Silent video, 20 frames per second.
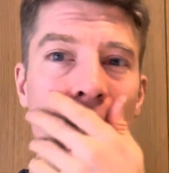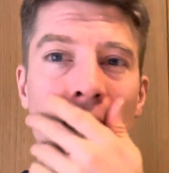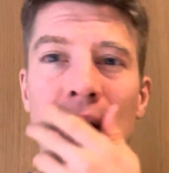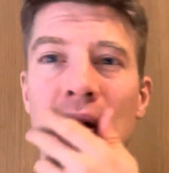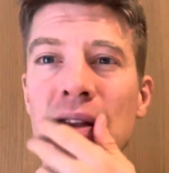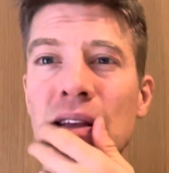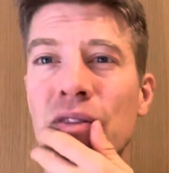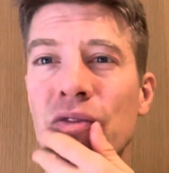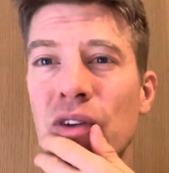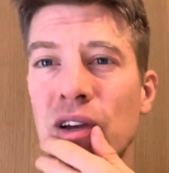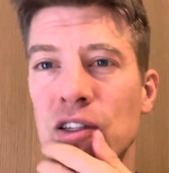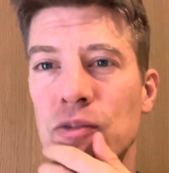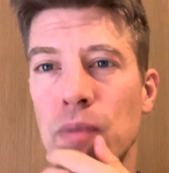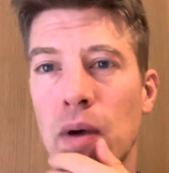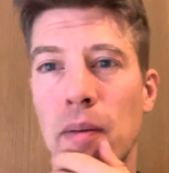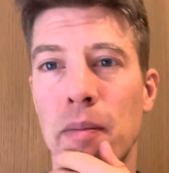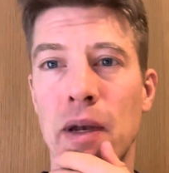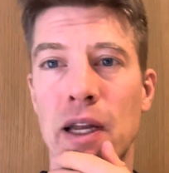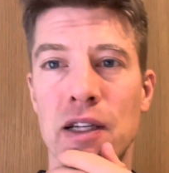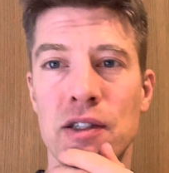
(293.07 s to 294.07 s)
to fix
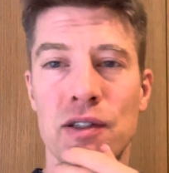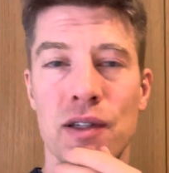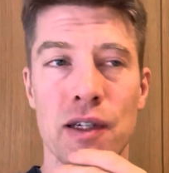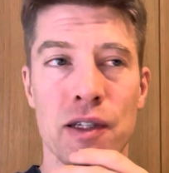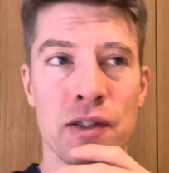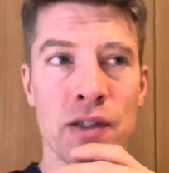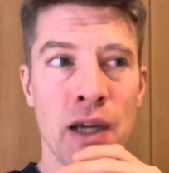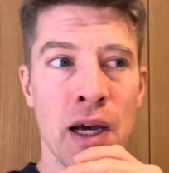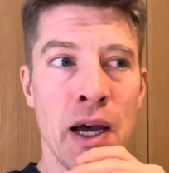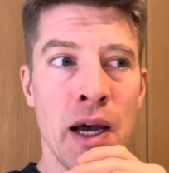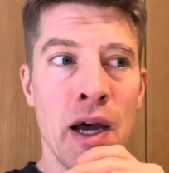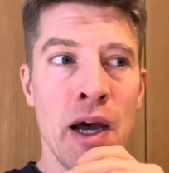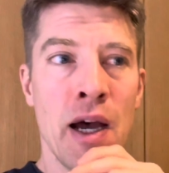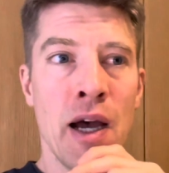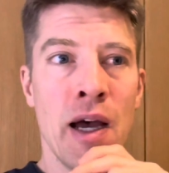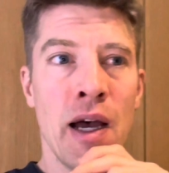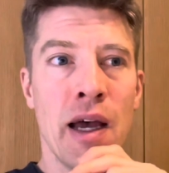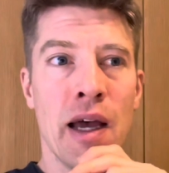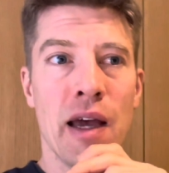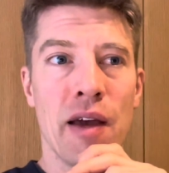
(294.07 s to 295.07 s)
my meniscus.
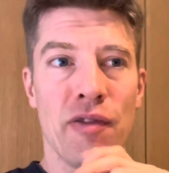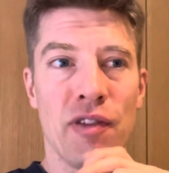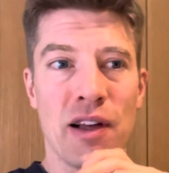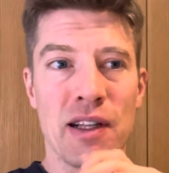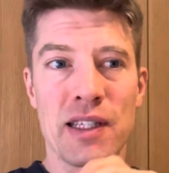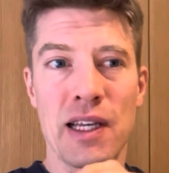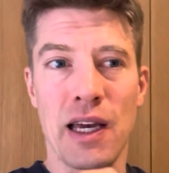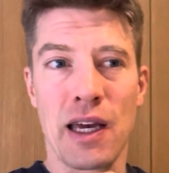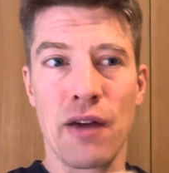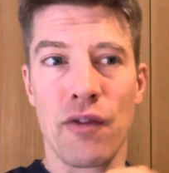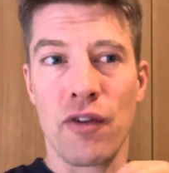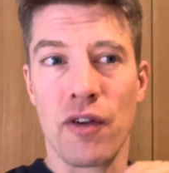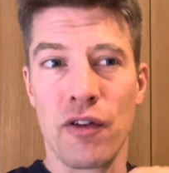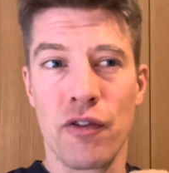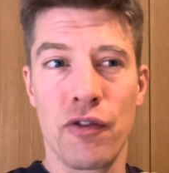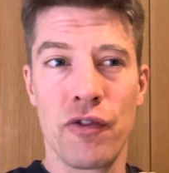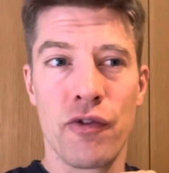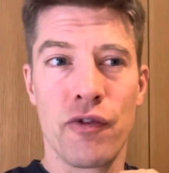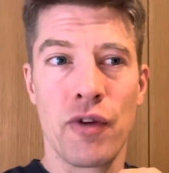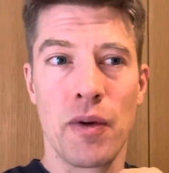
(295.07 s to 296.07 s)
If they take it
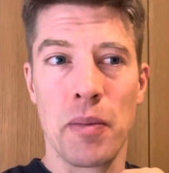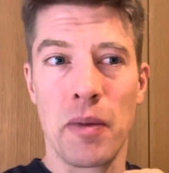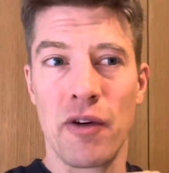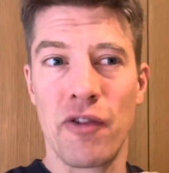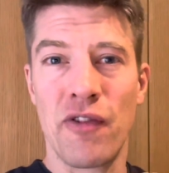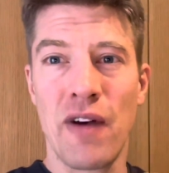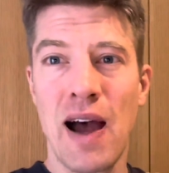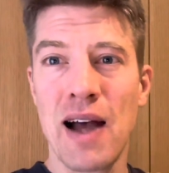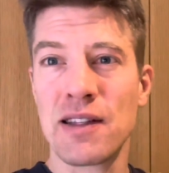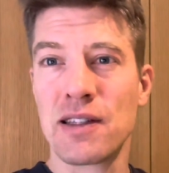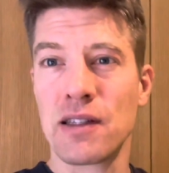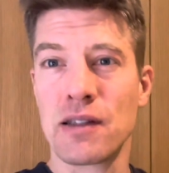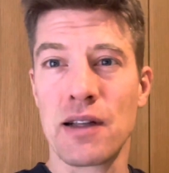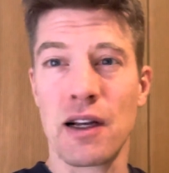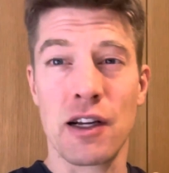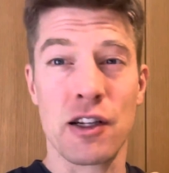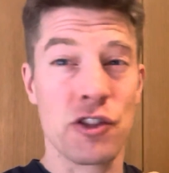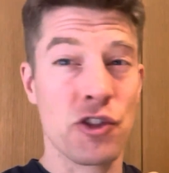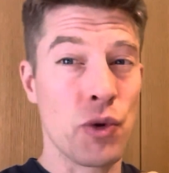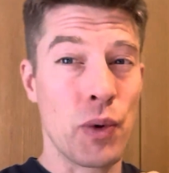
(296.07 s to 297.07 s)
from the fat, it's
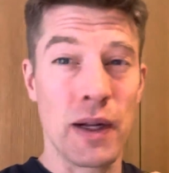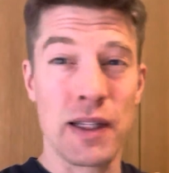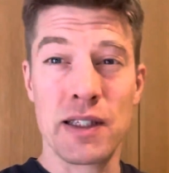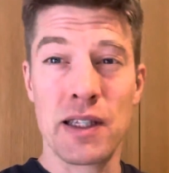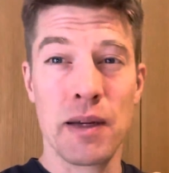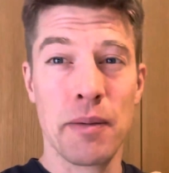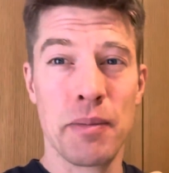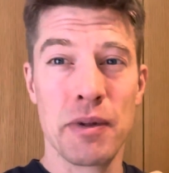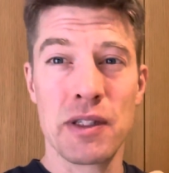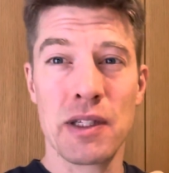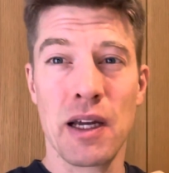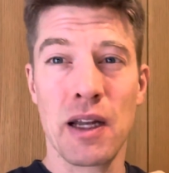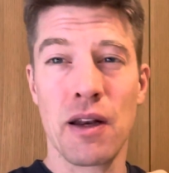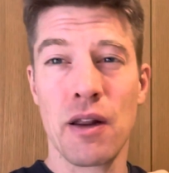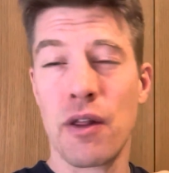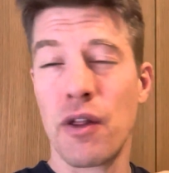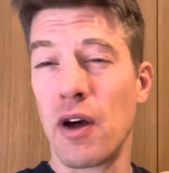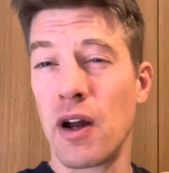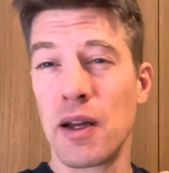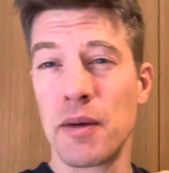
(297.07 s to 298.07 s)
like a 20%,
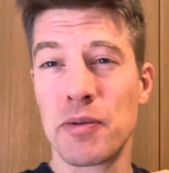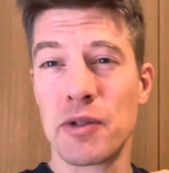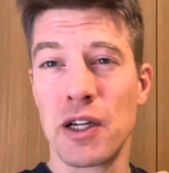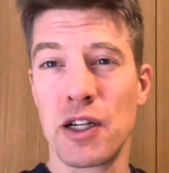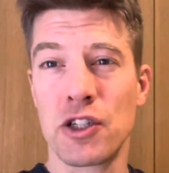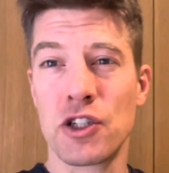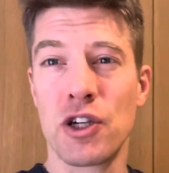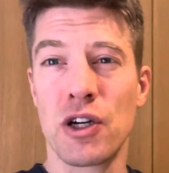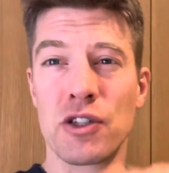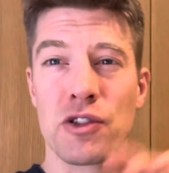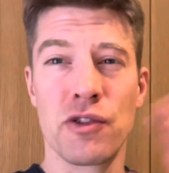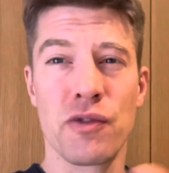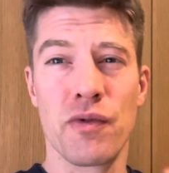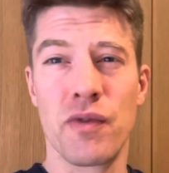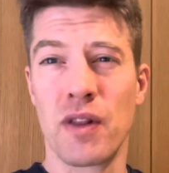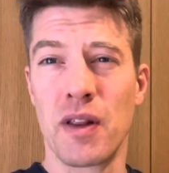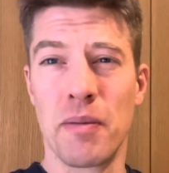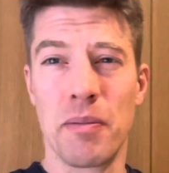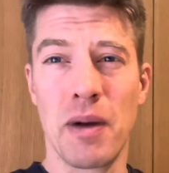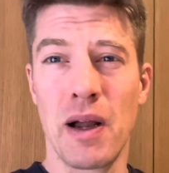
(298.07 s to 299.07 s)
30% chance, and
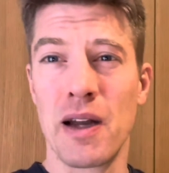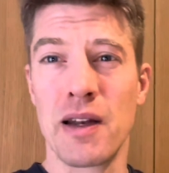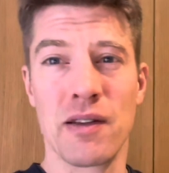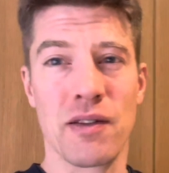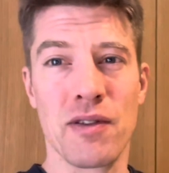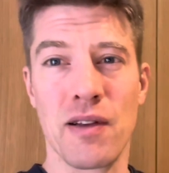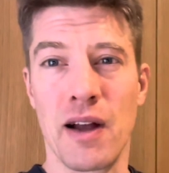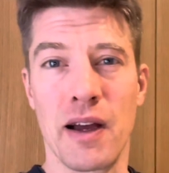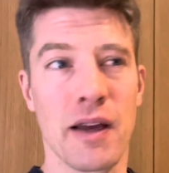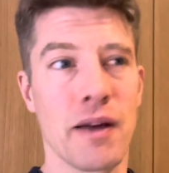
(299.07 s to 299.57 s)
from the blood, it's like